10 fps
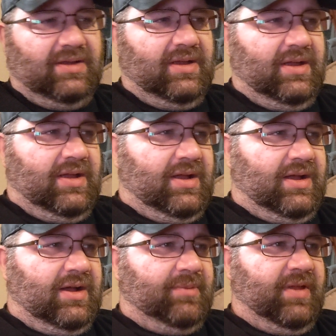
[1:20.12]

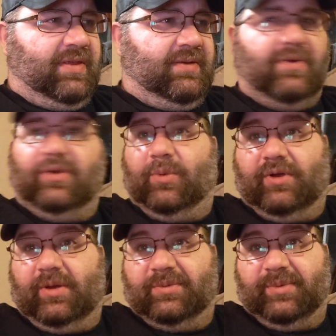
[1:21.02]
Mm-hmm. And then
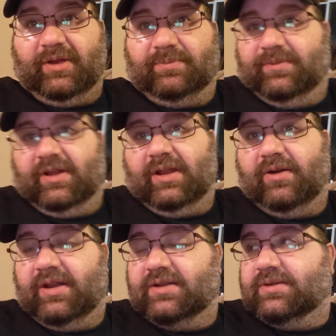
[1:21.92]
Voldemort comes back.
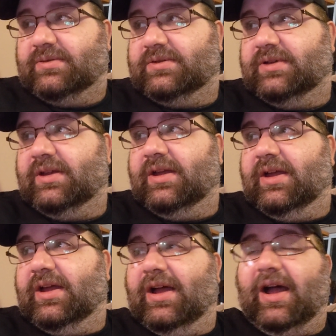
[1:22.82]
Hilarity ensues.
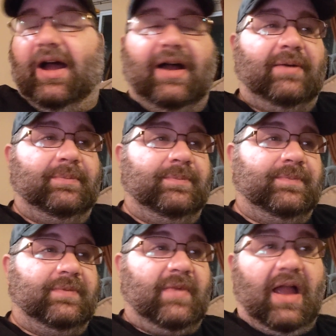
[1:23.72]
I
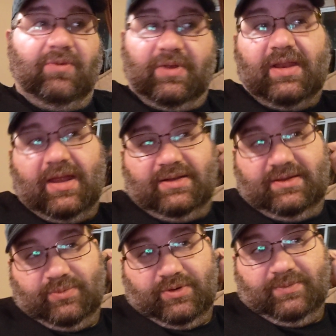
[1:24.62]
really liked
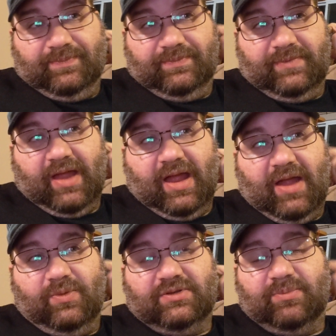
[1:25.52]
this one.
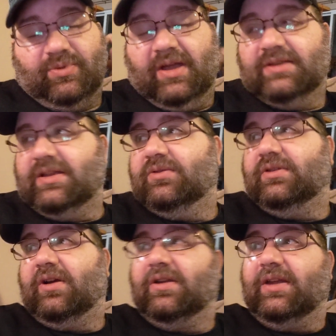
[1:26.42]
I was surprised how
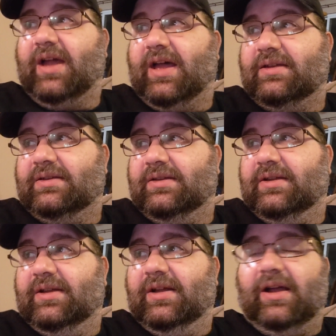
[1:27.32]
dark it got.
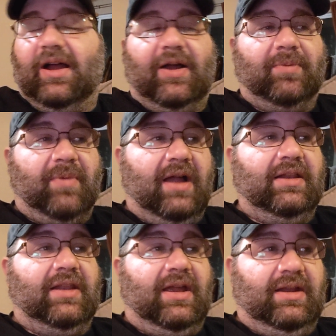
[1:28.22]
Mm-hmm. I
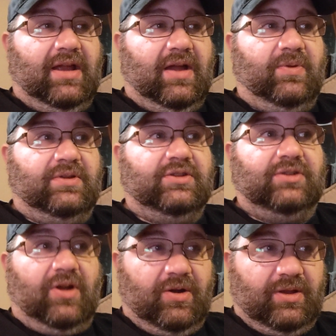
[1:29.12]
like how it
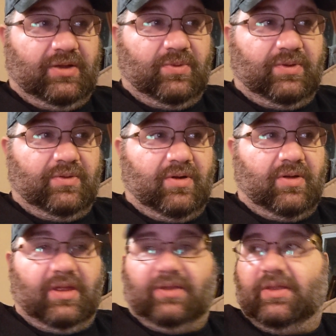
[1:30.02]
started when they're
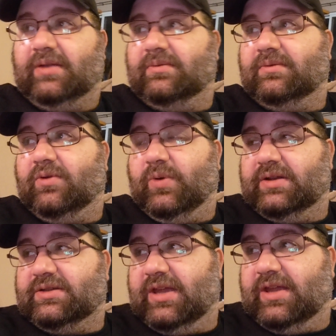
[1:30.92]
all at that
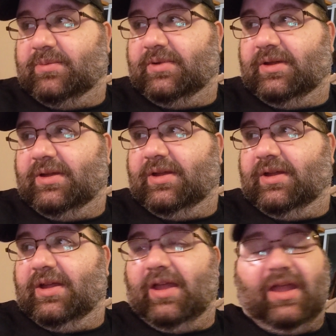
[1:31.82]
Quidditch game.
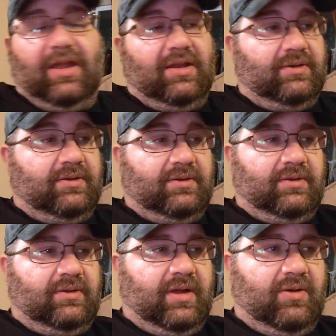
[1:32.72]
Yeah.
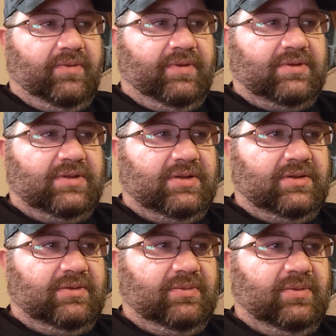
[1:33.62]
And I don't know if it's
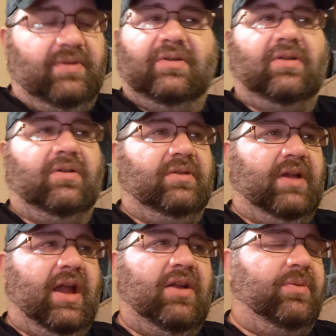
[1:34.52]
the, whatever they're calling
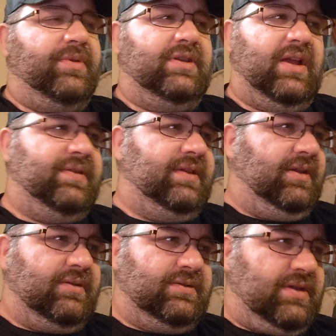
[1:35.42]
it. I call them the Death
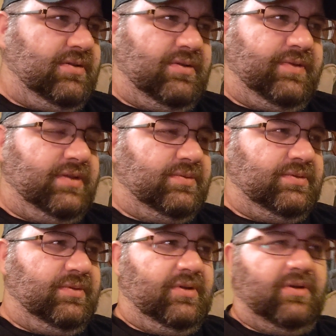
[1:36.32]
Dealers. I don't know if that's what
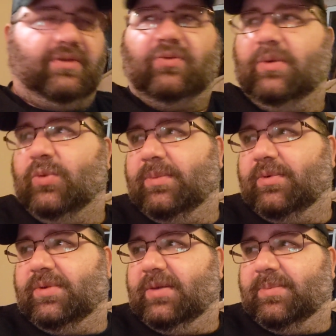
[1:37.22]
they're really called. The Grim
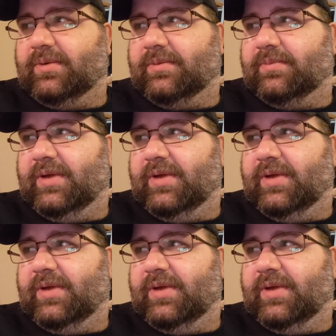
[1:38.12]
Reaper people?